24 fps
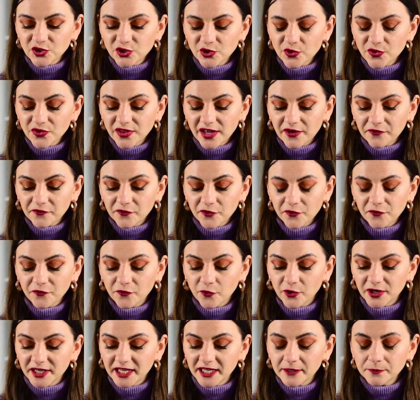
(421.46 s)
I sold that for
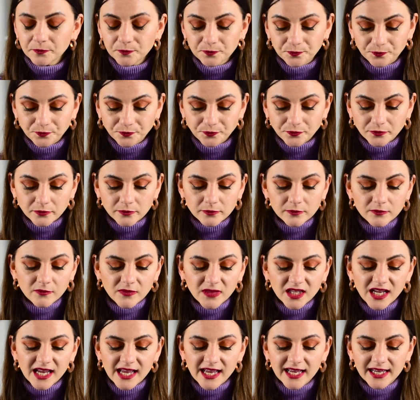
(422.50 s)
40
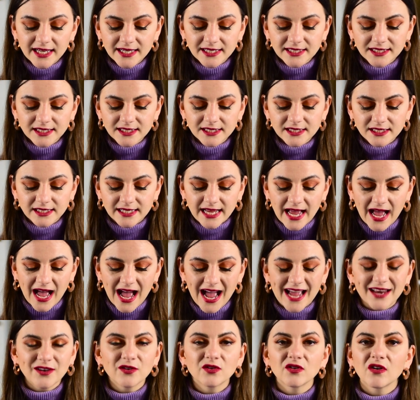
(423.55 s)
and yeah,
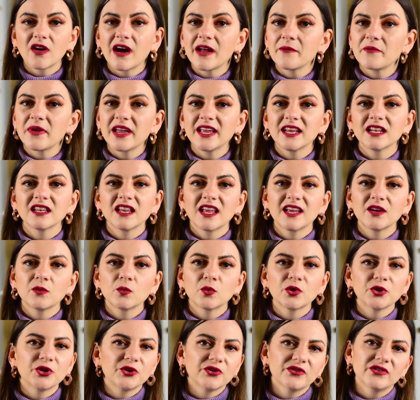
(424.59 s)
I don't know, I paid like
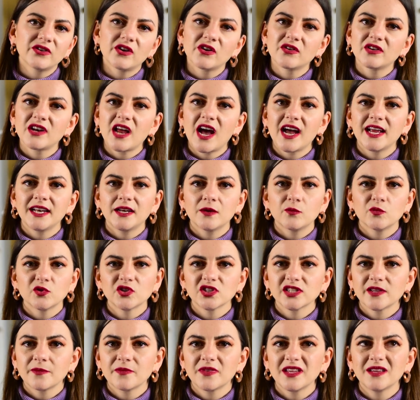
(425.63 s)
one euro an item or
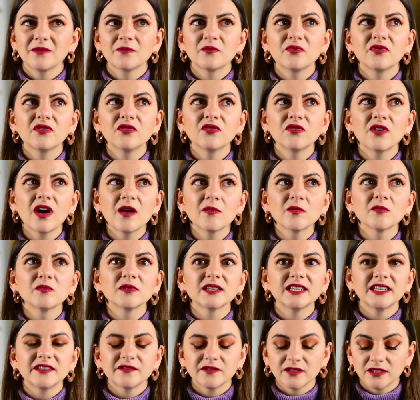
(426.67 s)
something,
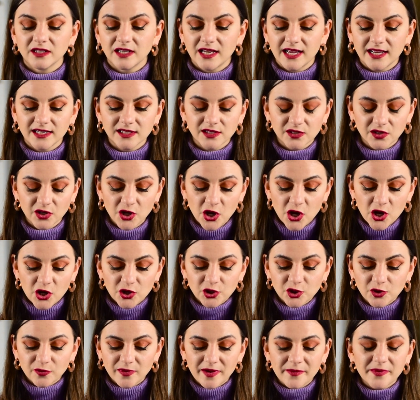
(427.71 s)
probably even less.
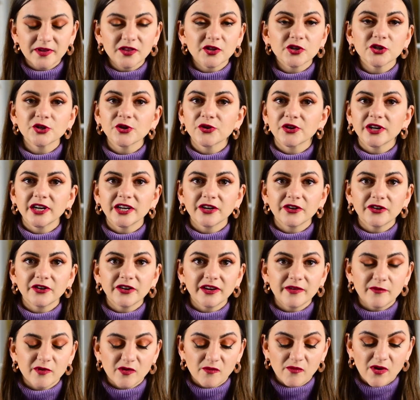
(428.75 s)
So maybe the sugar and
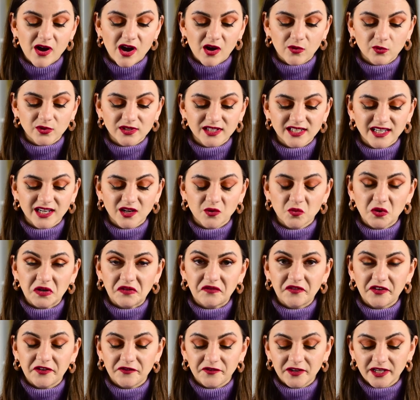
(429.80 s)
creamer pot was like
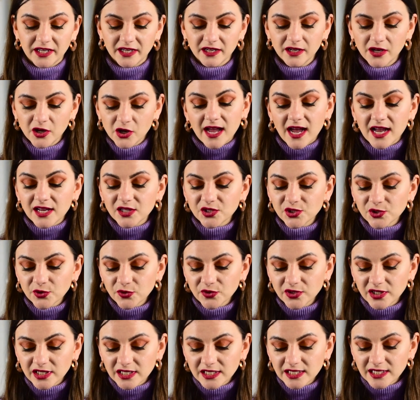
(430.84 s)
150. I
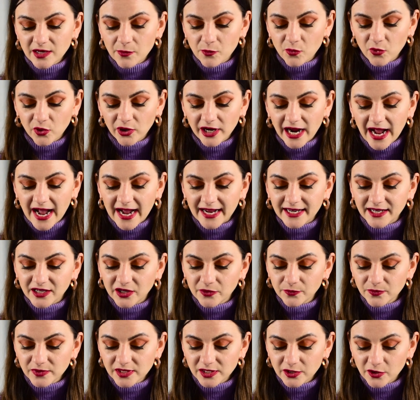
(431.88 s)
sold some more
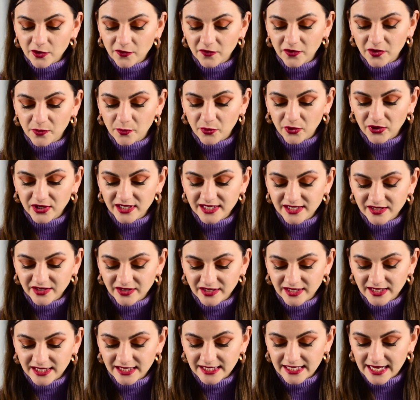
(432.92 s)
items of the
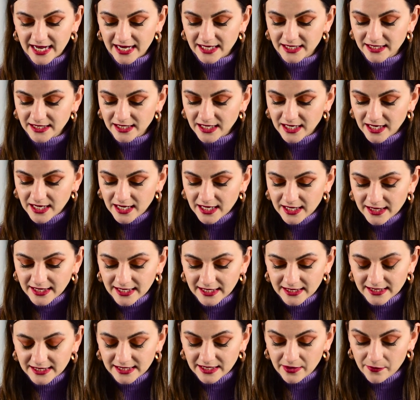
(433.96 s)
porcelain set
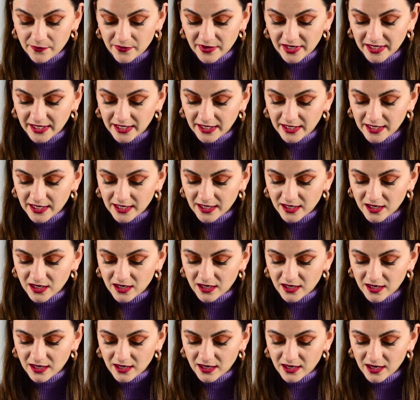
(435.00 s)
that somebody uh,
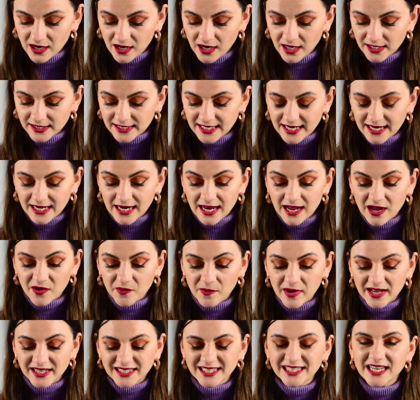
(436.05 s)
got and um,
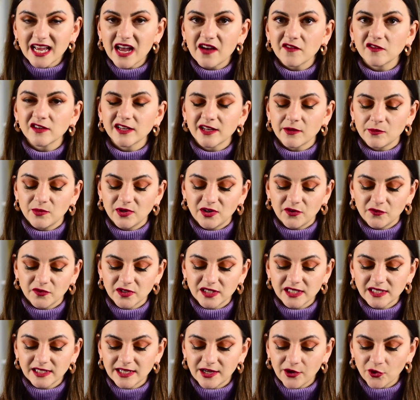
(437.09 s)
I did have a little bit of a
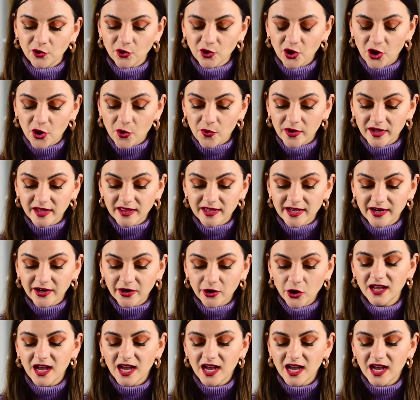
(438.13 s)
sale going there.